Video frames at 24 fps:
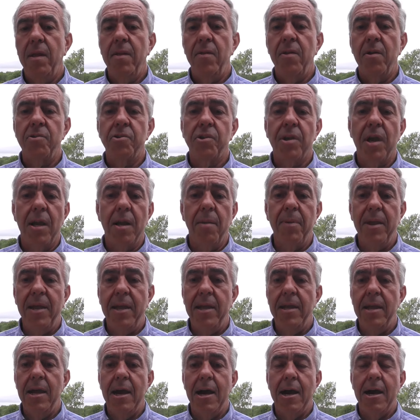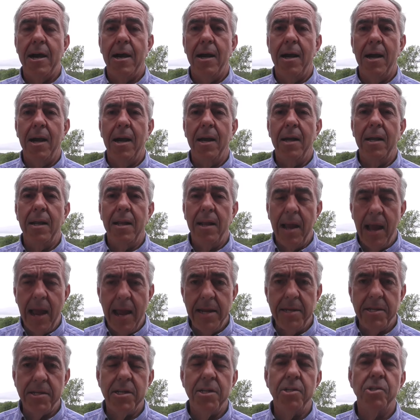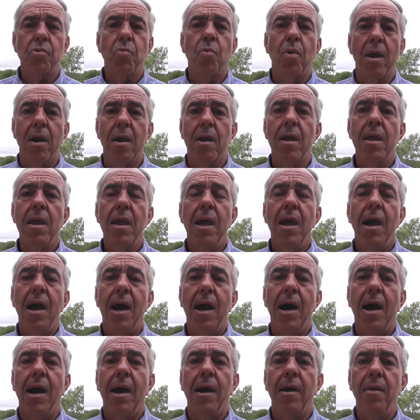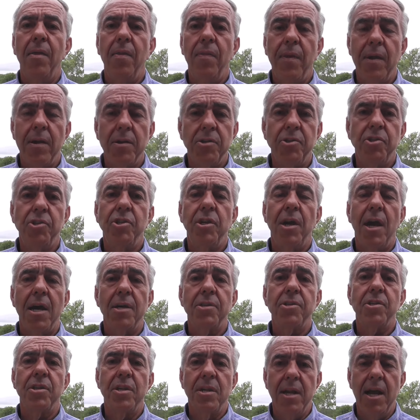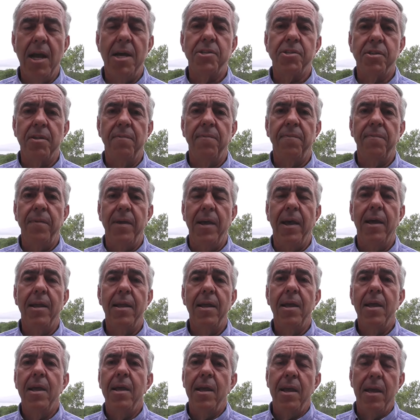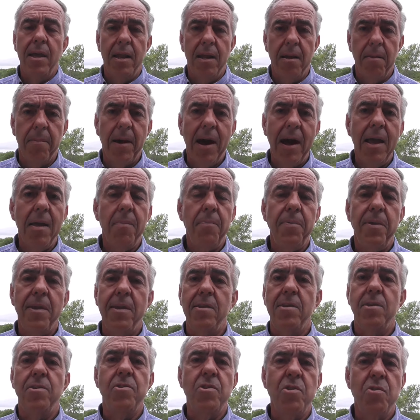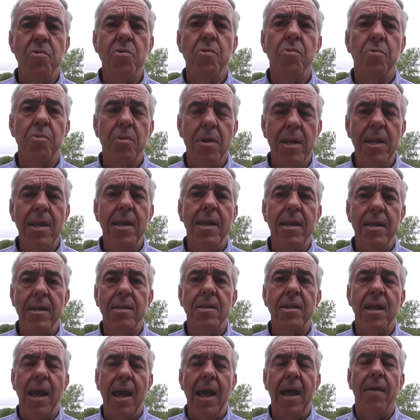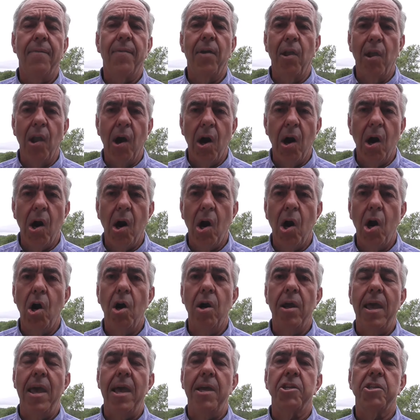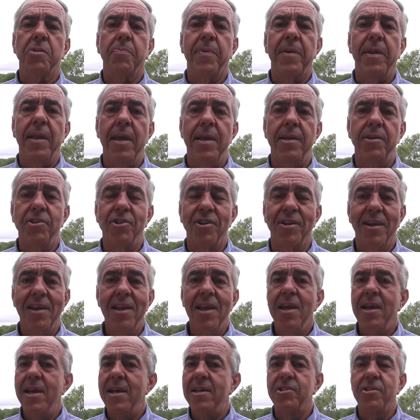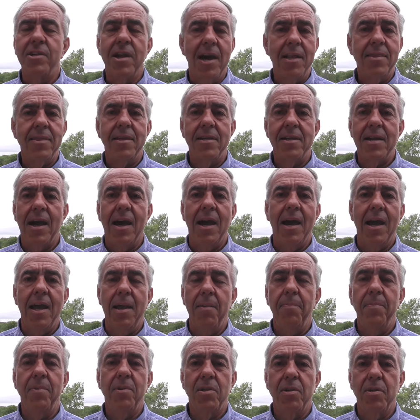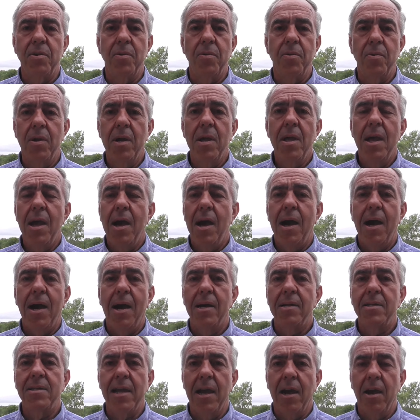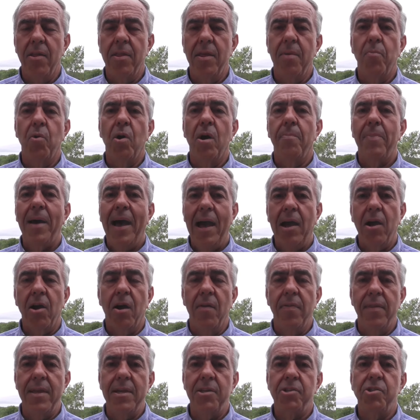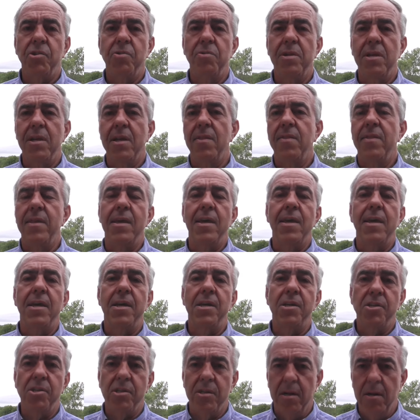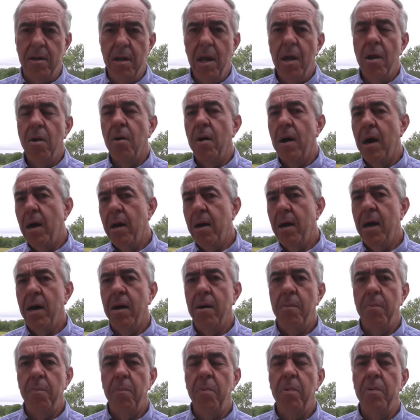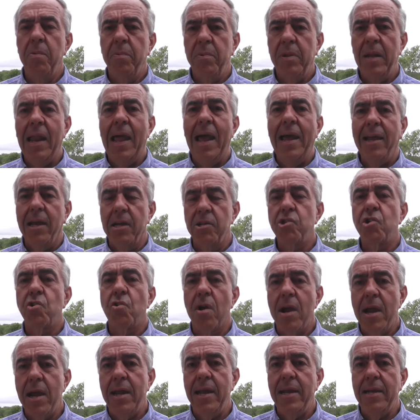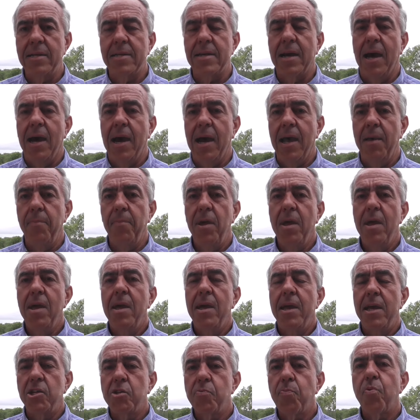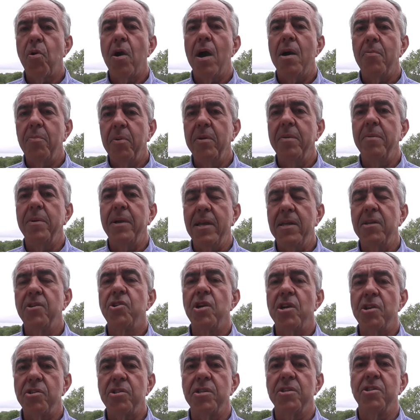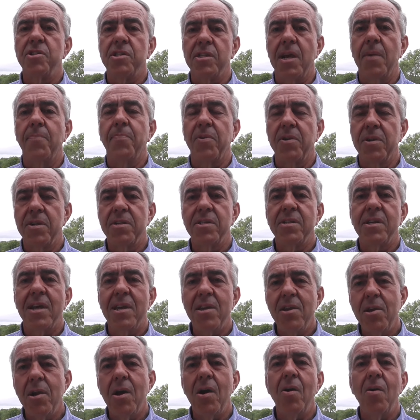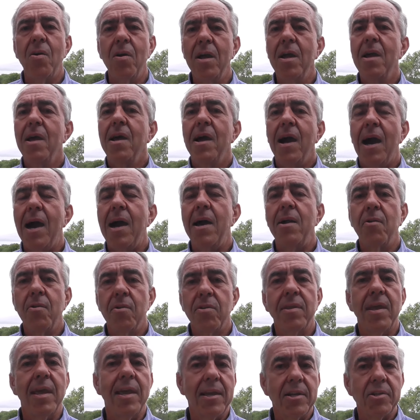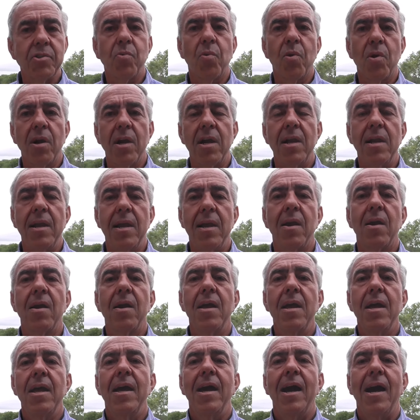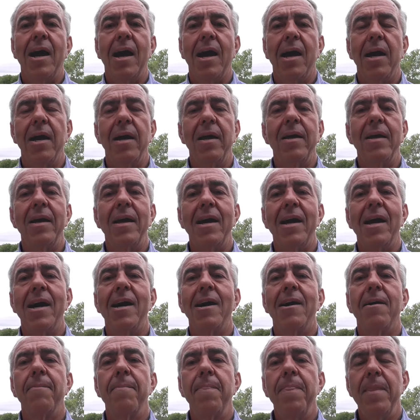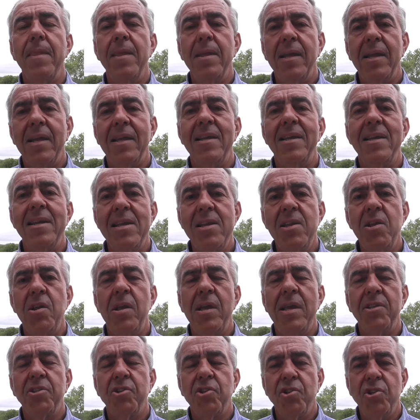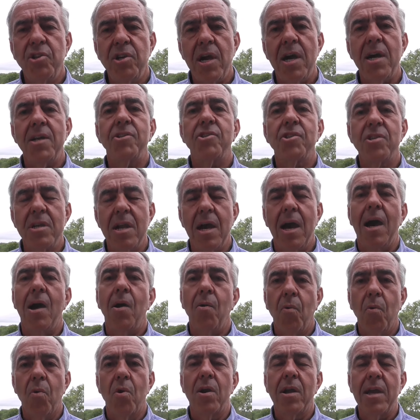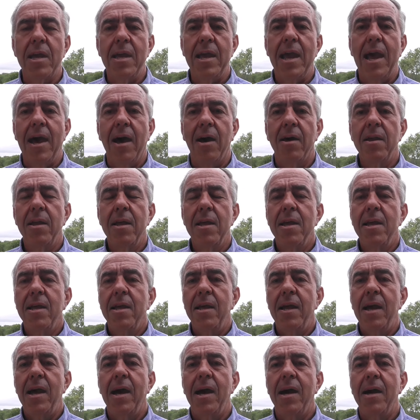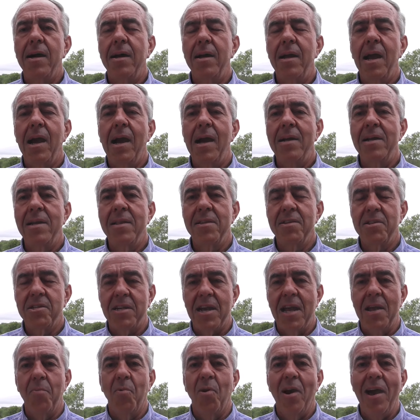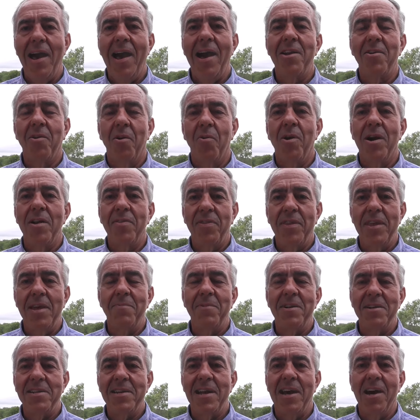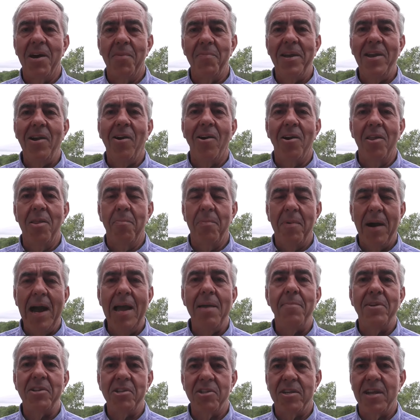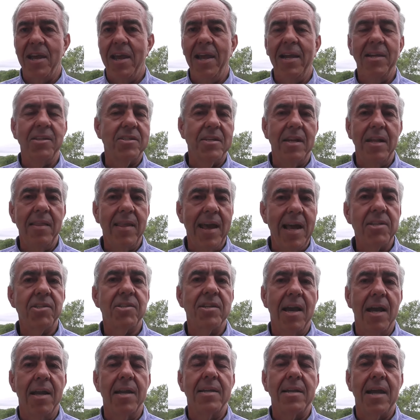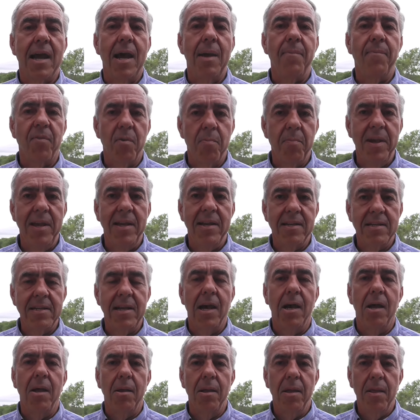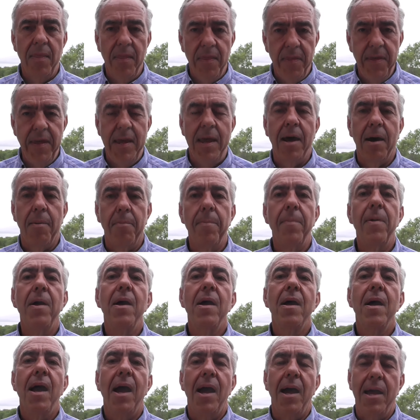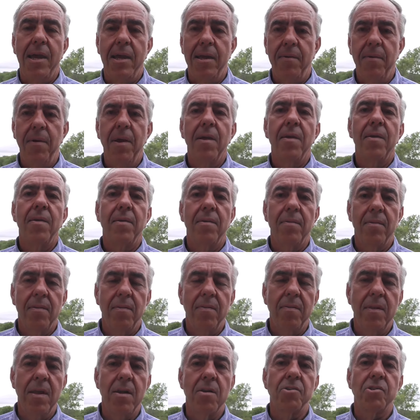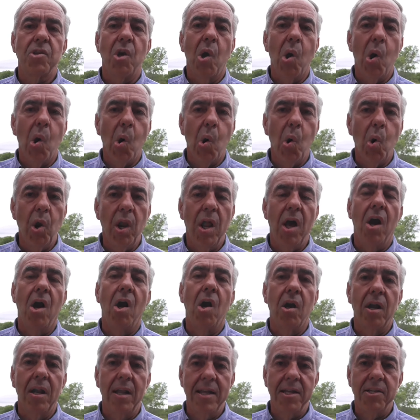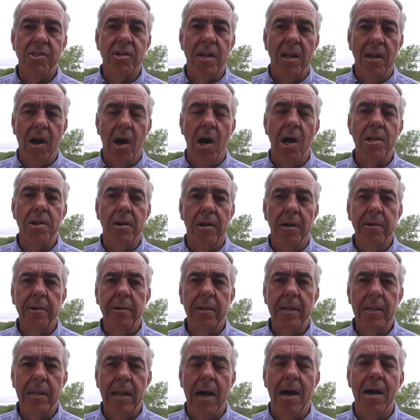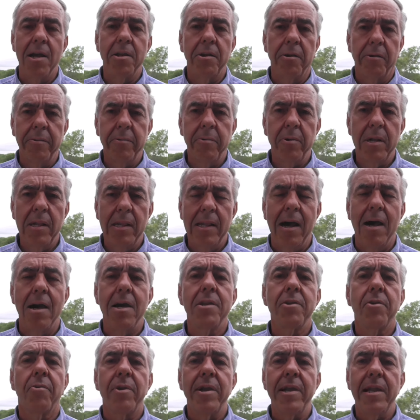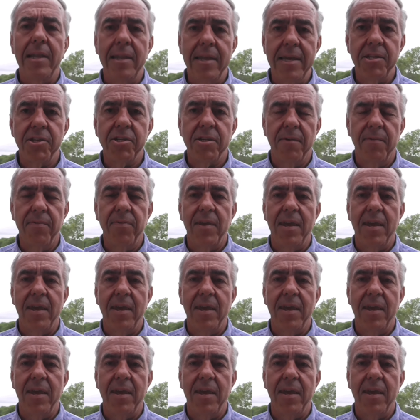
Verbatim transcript: there's going to be uh, uh, cases where uh, there just doesn't fit. And in my opinion, you don't need to have a long explanation. It's not the time to uh, tell them, well, back on this you did this, and uh, uh, like a training time. It's probably just as simple to say, you know, I don't think it's working here. Uh, uh, it's just not working out. Uh, in the same way, I don't want them to tell me all my mistakes. That's not a time for me to tell them, hey, there's a whole long list, laundry, laundry, laundry list of